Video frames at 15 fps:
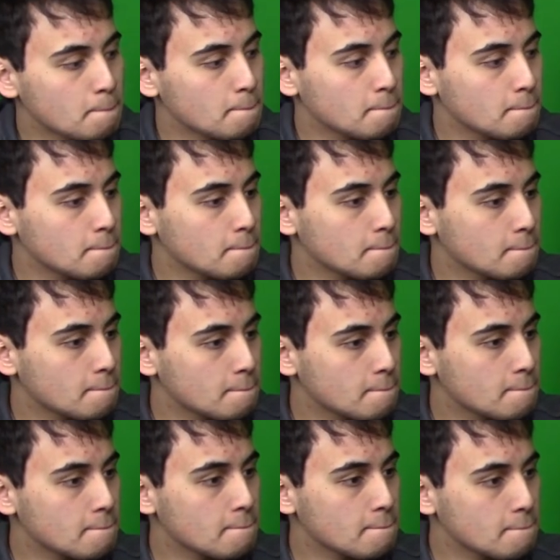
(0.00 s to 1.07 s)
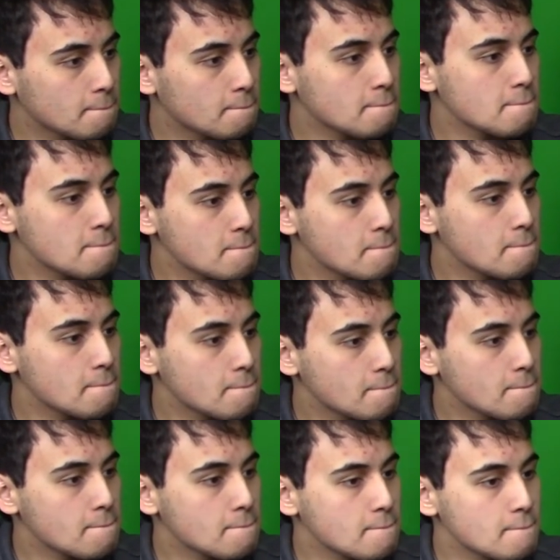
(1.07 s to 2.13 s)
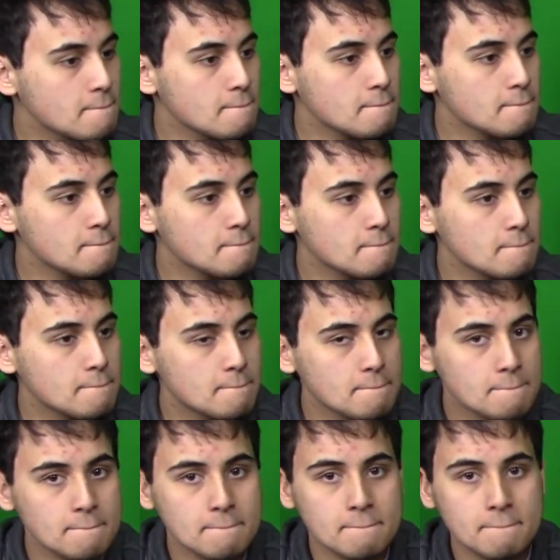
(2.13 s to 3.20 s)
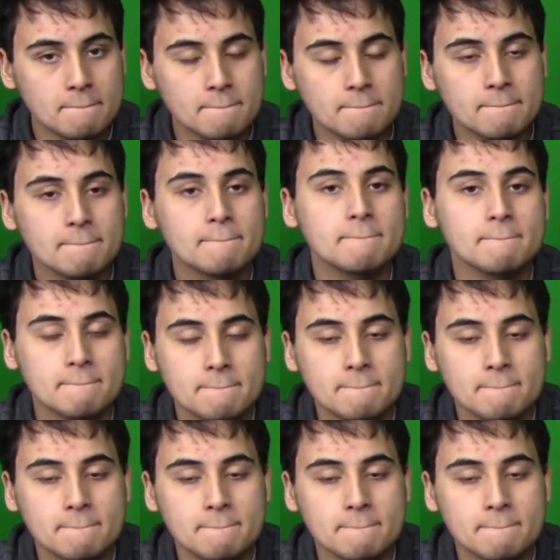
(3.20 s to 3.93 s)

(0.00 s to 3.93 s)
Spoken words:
(not speaking)